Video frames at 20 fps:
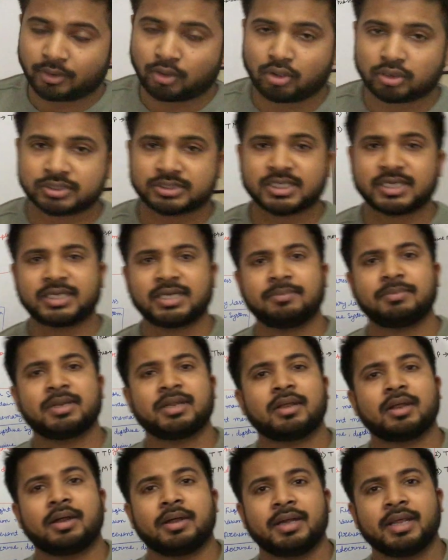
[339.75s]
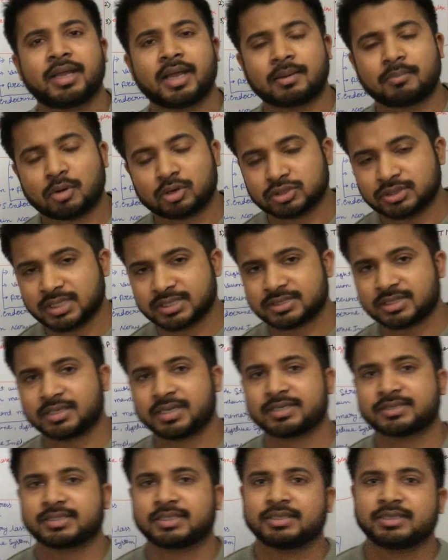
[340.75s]
Oxidative decarboxylation
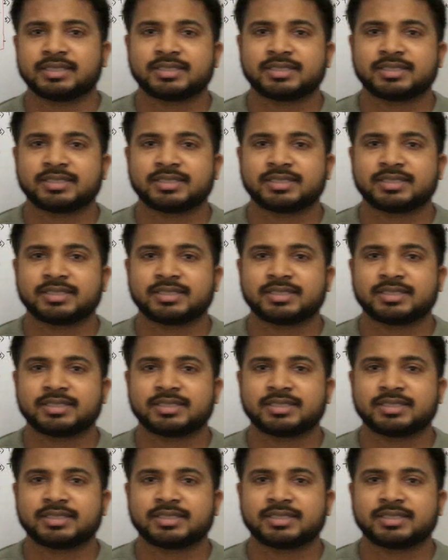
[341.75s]
reaction,